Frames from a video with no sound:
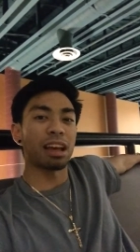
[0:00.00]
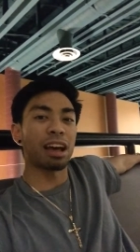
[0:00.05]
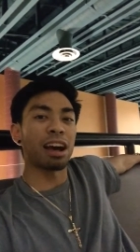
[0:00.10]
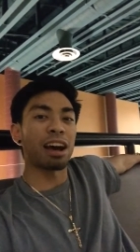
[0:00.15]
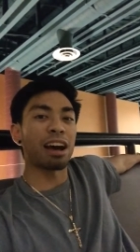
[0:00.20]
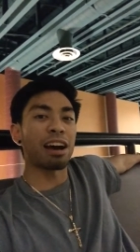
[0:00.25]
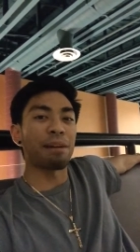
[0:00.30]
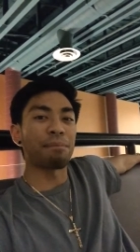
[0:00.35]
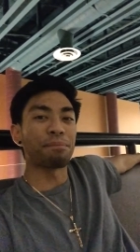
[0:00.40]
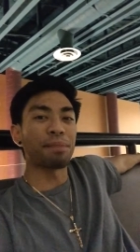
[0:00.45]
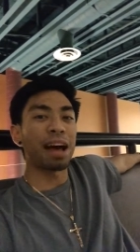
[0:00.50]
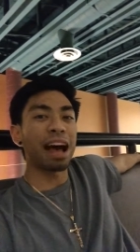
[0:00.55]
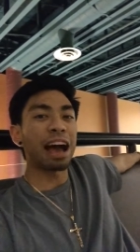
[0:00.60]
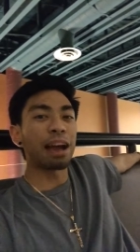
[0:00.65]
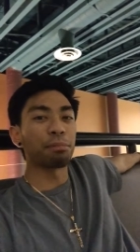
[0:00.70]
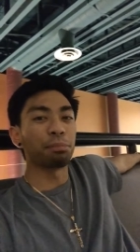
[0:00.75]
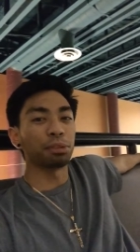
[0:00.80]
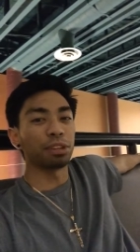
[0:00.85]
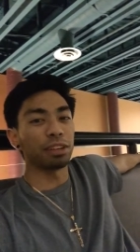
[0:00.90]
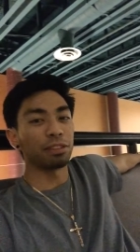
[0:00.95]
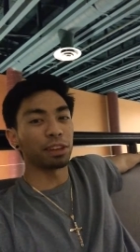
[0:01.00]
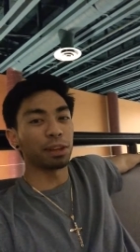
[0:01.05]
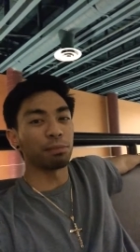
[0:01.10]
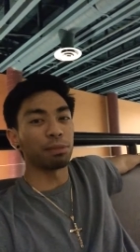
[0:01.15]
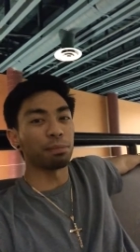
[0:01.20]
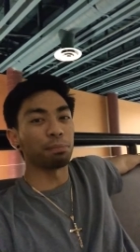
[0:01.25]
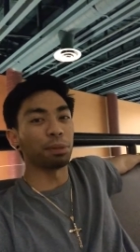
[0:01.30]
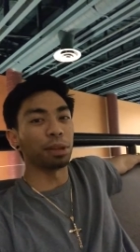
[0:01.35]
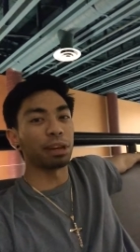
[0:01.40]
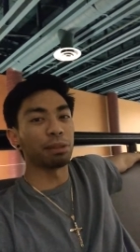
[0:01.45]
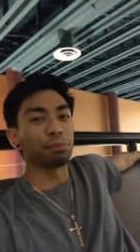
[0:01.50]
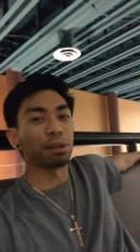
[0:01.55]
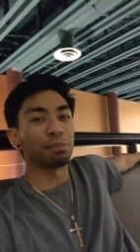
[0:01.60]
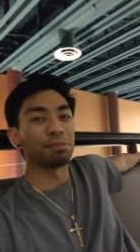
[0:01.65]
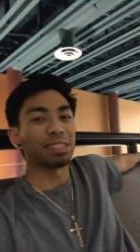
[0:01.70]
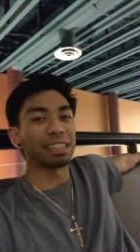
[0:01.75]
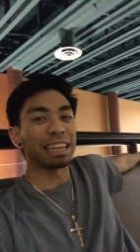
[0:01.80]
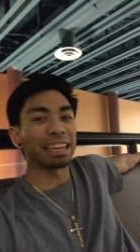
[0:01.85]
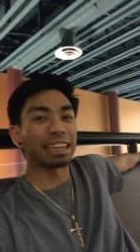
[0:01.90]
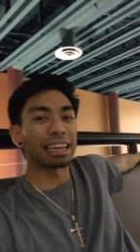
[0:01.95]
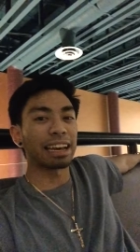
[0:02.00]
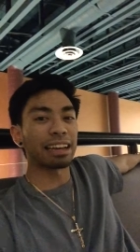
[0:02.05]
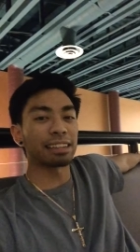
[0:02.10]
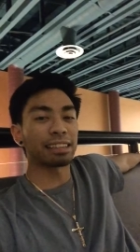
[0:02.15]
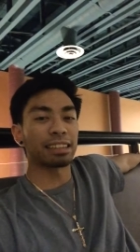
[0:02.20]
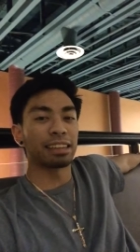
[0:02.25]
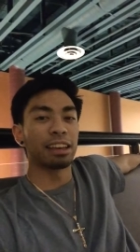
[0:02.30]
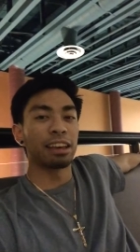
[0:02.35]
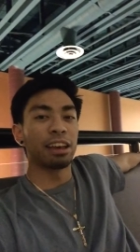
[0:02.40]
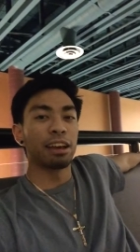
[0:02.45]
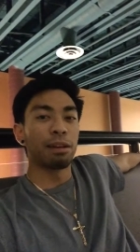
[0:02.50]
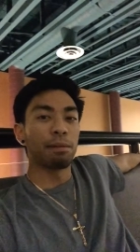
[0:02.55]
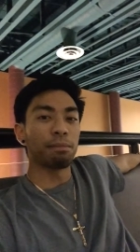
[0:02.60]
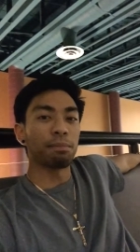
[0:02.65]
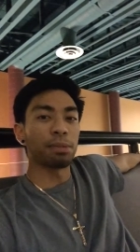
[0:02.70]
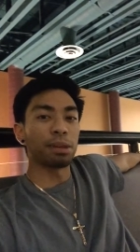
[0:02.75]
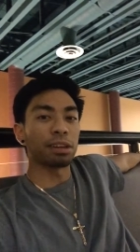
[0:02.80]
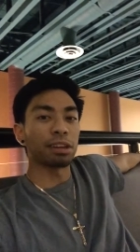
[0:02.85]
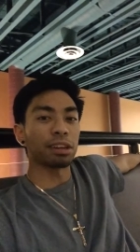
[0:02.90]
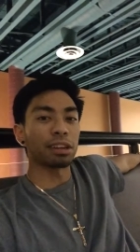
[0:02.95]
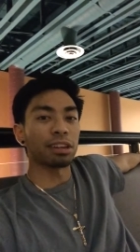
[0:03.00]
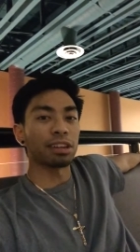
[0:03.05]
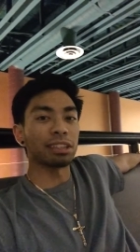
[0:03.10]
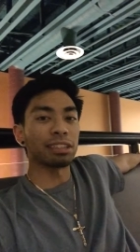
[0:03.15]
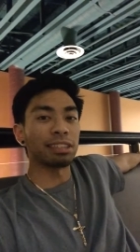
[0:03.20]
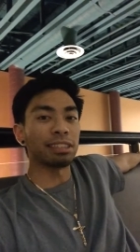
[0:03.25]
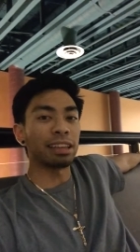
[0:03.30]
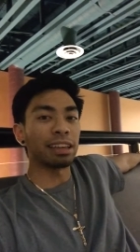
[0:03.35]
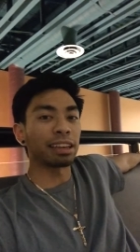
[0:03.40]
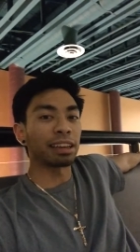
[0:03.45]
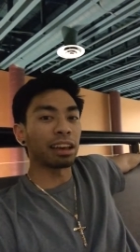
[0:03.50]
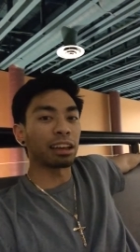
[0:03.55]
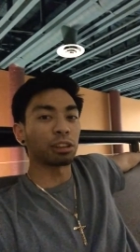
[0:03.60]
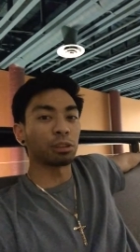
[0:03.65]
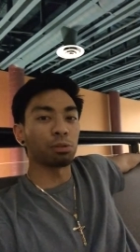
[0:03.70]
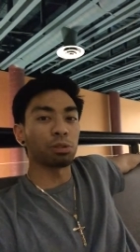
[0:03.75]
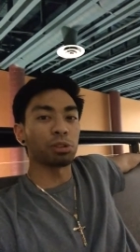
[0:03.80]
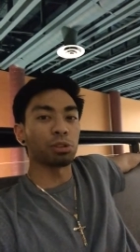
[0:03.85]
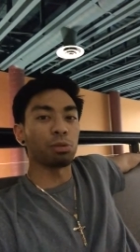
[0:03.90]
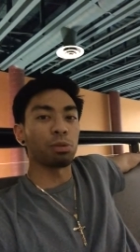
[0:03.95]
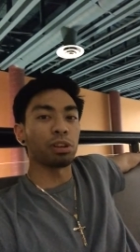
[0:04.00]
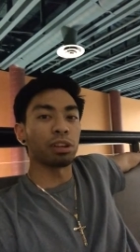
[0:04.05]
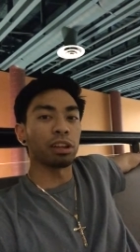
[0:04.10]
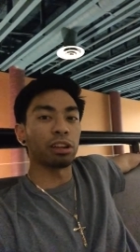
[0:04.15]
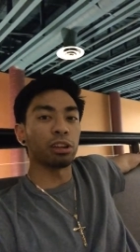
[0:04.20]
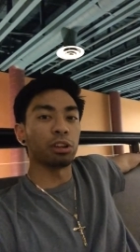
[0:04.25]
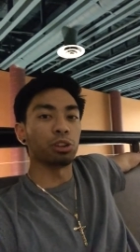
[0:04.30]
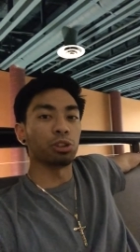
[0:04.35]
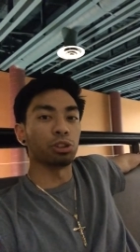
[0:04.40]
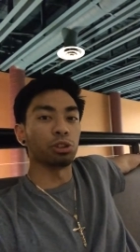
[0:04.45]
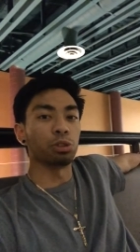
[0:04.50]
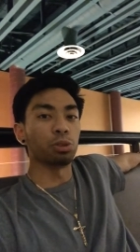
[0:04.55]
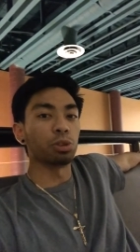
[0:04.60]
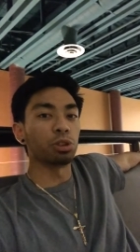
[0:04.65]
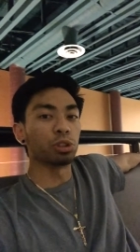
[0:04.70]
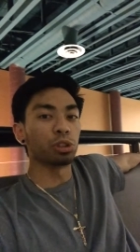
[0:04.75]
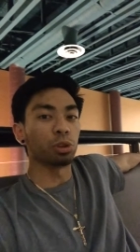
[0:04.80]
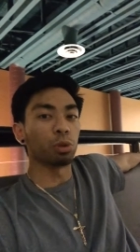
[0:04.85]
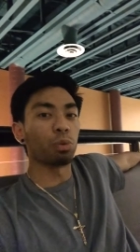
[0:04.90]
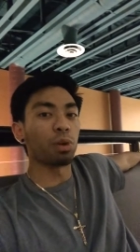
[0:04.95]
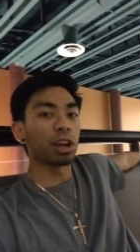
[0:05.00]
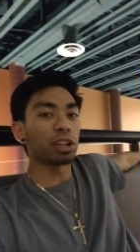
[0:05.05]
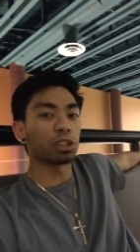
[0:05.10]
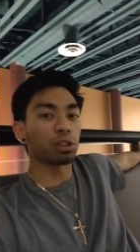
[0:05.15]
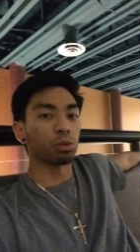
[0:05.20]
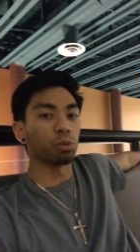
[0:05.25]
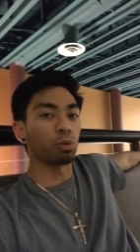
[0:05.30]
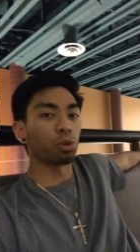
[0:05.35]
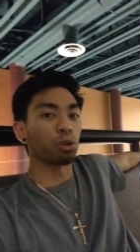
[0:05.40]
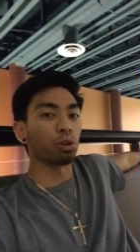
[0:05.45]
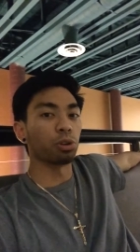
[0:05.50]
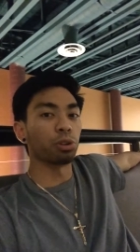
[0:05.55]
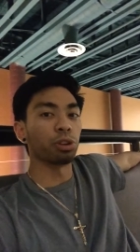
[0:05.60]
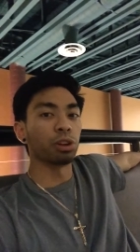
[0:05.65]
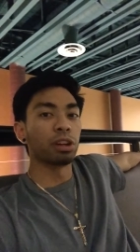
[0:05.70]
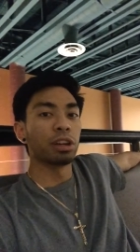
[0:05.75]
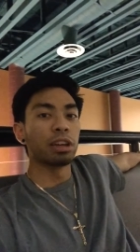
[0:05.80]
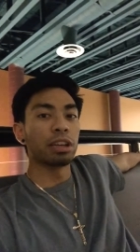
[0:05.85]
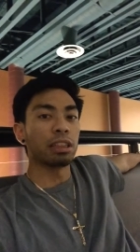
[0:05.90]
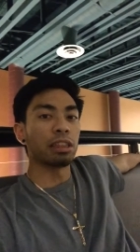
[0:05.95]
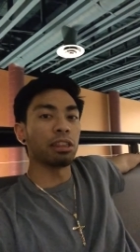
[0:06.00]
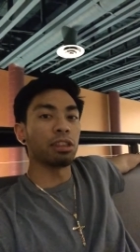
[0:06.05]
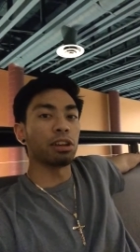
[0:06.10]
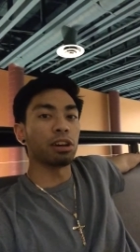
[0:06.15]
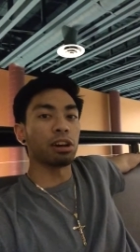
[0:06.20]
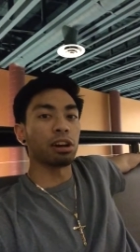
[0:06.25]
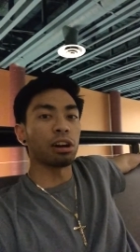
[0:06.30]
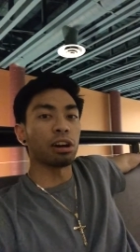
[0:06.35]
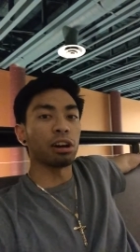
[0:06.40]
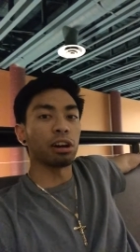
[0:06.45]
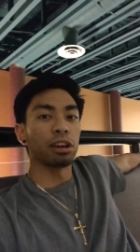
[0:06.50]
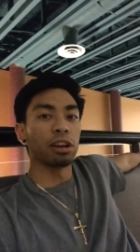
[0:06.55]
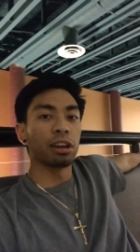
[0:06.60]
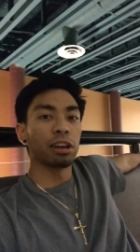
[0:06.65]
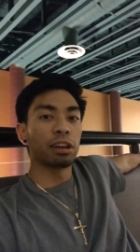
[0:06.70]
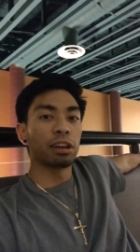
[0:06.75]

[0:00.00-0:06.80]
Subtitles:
I believe can be blamed on Descartes because Descartes was the one that introduced to the Western world the